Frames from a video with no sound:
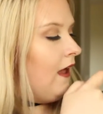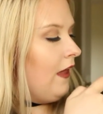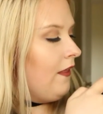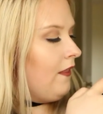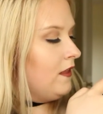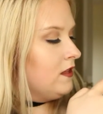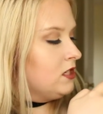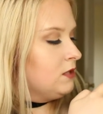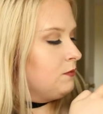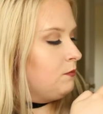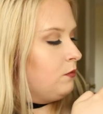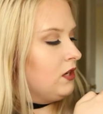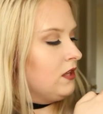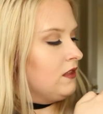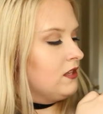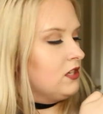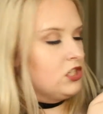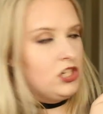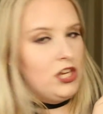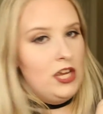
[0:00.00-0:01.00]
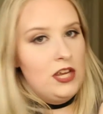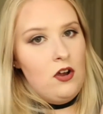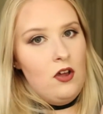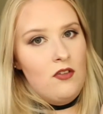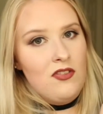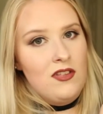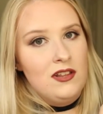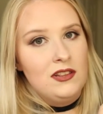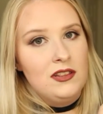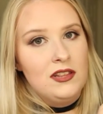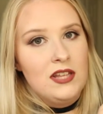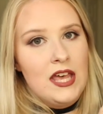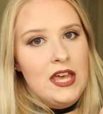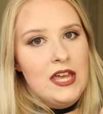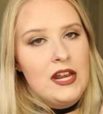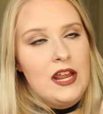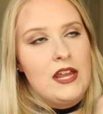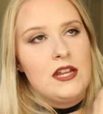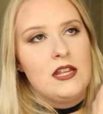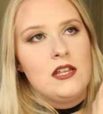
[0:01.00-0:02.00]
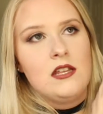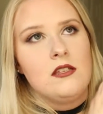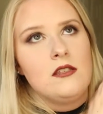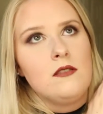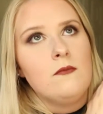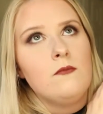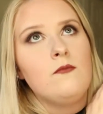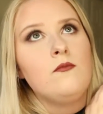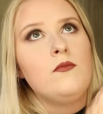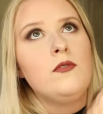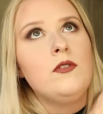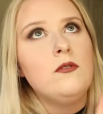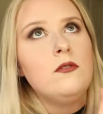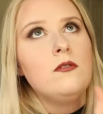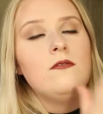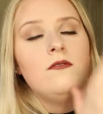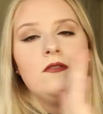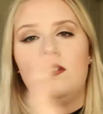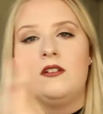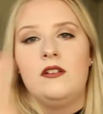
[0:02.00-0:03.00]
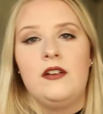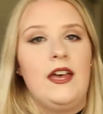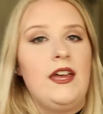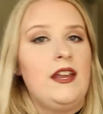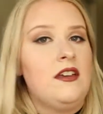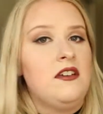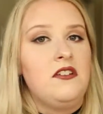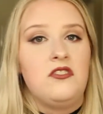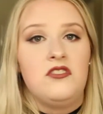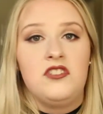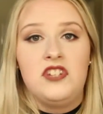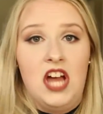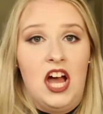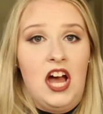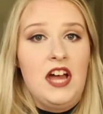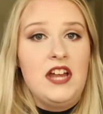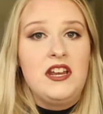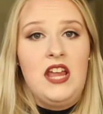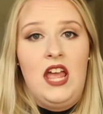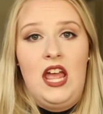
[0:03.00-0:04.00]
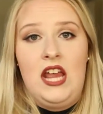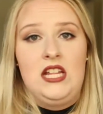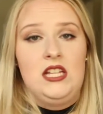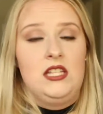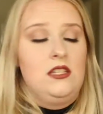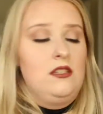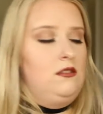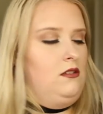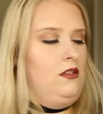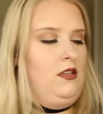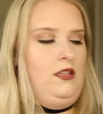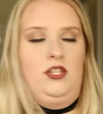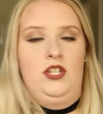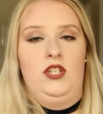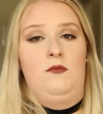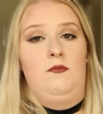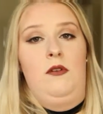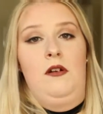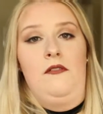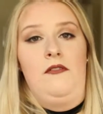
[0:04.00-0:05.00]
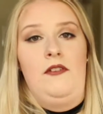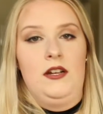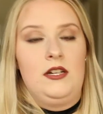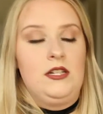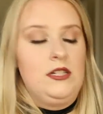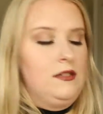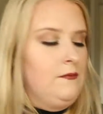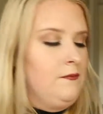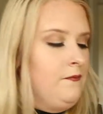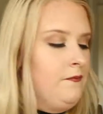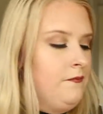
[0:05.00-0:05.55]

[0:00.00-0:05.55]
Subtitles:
and then just putting this shade on the lid, and it is beautiful, and you're done, and it's just perfect.